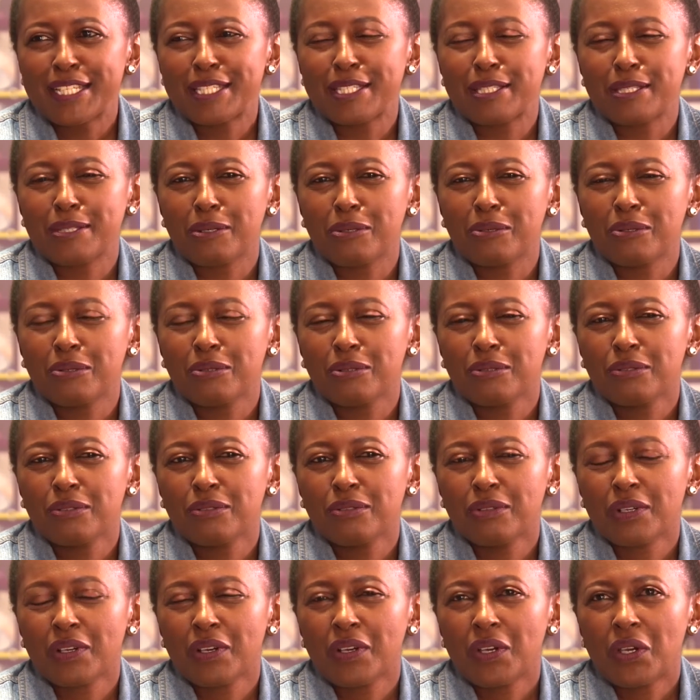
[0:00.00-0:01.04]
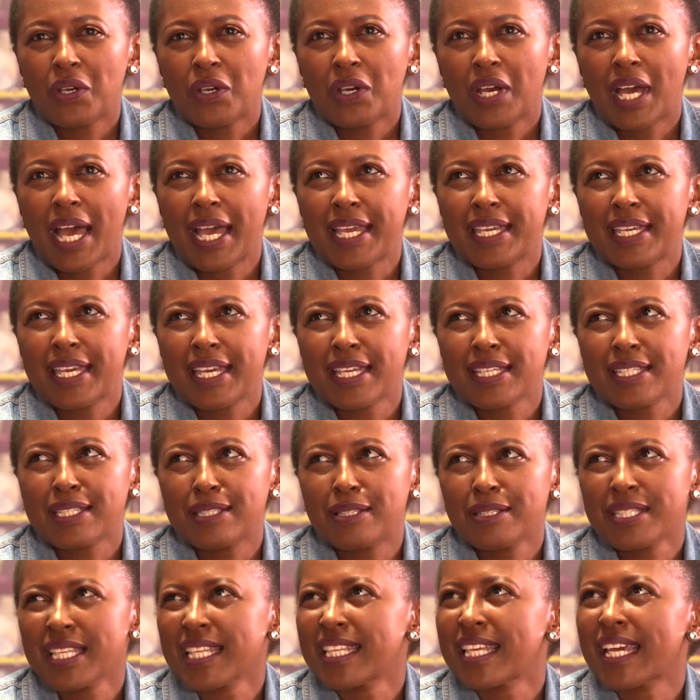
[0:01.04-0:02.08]
So I guess
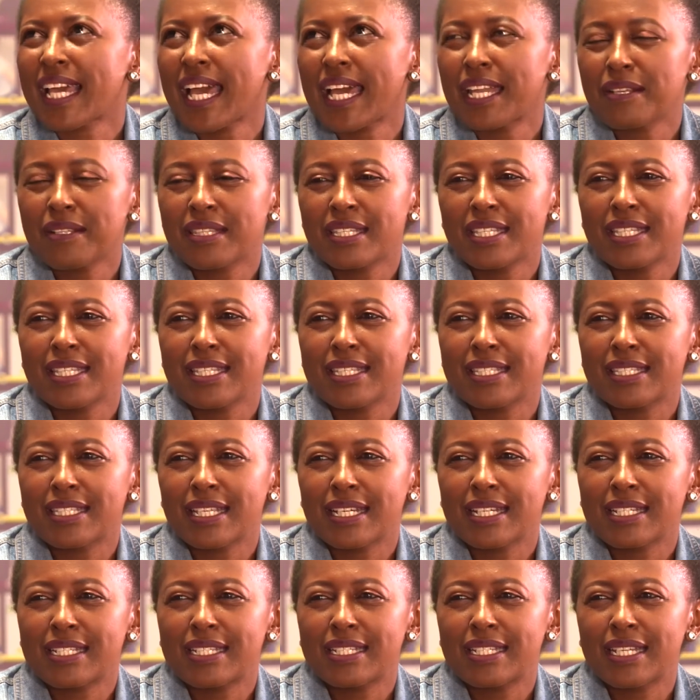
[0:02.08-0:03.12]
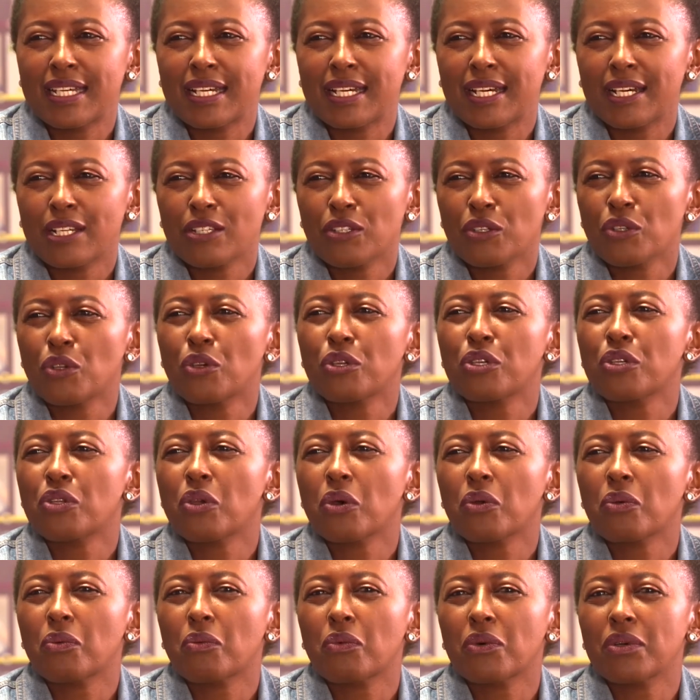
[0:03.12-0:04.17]
those are the kind of things that, you know, you don't